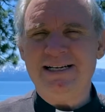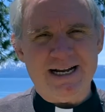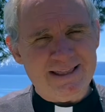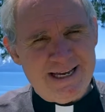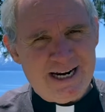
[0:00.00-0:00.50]

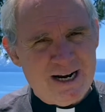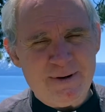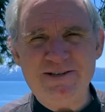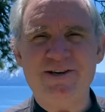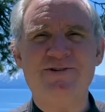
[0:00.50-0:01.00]
got that out of
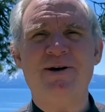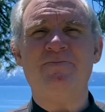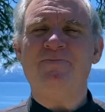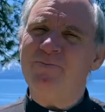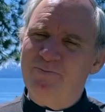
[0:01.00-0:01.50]
my
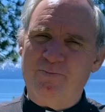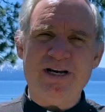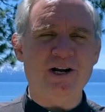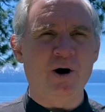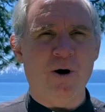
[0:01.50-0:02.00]
system. We
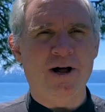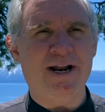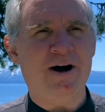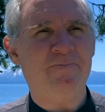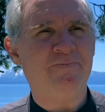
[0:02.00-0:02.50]
can go on
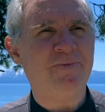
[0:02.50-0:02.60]
now.